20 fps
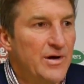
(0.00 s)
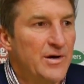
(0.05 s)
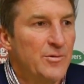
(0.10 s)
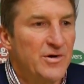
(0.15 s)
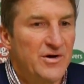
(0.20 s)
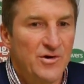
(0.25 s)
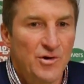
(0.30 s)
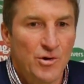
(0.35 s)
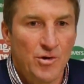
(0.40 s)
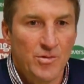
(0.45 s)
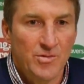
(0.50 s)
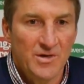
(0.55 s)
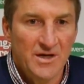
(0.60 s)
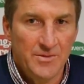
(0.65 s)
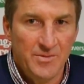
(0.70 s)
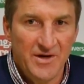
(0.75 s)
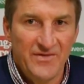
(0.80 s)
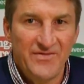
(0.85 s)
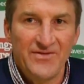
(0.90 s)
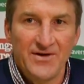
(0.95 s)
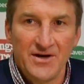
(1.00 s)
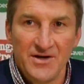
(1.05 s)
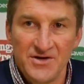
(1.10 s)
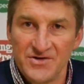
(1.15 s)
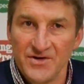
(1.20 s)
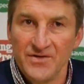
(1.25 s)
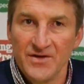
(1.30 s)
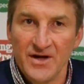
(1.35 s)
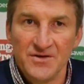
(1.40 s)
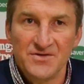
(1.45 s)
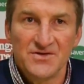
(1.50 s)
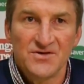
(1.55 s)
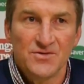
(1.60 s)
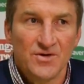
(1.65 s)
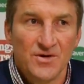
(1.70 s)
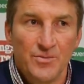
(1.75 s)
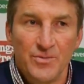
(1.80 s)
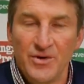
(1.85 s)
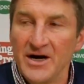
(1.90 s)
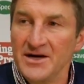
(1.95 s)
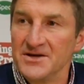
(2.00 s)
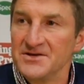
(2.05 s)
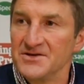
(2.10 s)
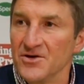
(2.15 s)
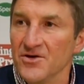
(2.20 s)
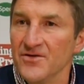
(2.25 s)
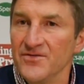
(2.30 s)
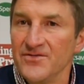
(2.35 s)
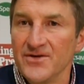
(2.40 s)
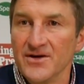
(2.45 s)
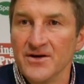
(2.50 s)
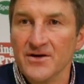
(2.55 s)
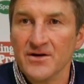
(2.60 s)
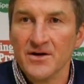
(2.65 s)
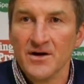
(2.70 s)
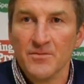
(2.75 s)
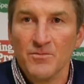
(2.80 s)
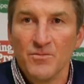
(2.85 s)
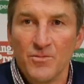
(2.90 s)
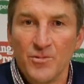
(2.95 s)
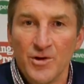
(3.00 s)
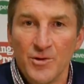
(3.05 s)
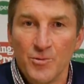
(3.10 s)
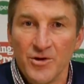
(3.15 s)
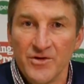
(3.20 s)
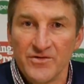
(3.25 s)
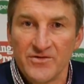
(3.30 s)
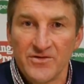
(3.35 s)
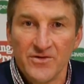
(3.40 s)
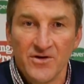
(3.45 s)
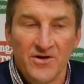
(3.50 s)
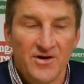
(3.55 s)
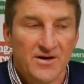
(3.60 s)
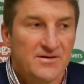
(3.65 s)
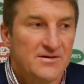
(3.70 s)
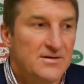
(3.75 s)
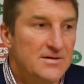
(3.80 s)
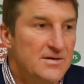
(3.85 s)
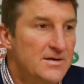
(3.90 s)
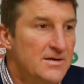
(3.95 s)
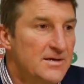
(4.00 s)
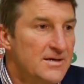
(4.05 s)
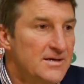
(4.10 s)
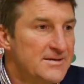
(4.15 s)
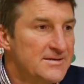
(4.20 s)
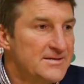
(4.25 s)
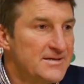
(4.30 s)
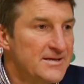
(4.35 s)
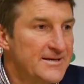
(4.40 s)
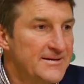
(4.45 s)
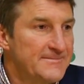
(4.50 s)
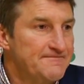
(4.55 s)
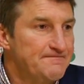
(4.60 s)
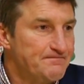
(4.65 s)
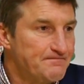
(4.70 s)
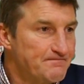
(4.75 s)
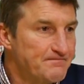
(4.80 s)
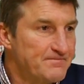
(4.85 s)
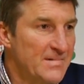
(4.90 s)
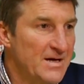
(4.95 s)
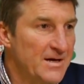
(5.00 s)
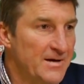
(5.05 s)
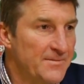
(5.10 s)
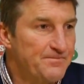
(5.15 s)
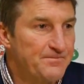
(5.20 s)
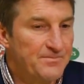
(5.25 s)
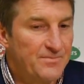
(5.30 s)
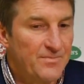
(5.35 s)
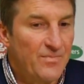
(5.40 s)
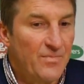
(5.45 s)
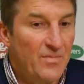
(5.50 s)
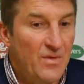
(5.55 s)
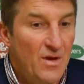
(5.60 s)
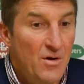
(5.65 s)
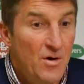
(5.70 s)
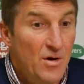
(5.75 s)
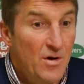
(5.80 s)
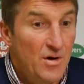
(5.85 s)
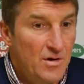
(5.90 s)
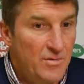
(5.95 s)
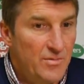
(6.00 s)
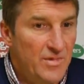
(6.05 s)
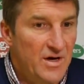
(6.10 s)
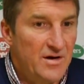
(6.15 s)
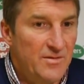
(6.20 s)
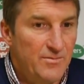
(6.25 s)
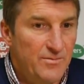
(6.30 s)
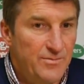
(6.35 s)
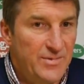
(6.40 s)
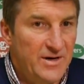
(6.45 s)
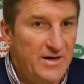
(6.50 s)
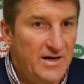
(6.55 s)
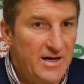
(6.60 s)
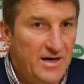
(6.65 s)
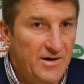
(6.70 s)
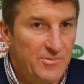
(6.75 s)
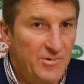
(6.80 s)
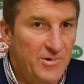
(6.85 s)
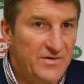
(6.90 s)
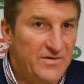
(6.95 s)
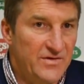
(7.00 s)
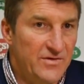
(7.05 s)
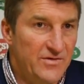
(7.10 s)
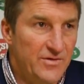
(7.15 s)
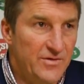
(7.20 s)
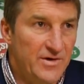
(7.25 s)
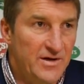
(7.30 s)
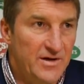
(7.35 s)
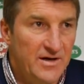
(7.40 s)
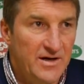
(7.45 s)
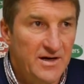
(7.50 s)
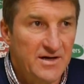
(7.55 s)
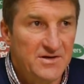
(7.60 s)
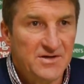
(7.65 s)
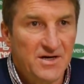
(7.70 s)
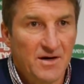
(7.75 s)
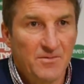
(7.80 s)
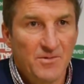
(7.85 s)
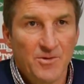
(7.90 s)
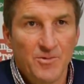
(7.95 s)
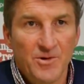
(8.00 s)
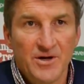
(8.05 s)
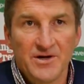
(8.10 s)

would normally be finishing those sort of breaks off, and we weren't tonight. So bit of hard work to do in the next couple of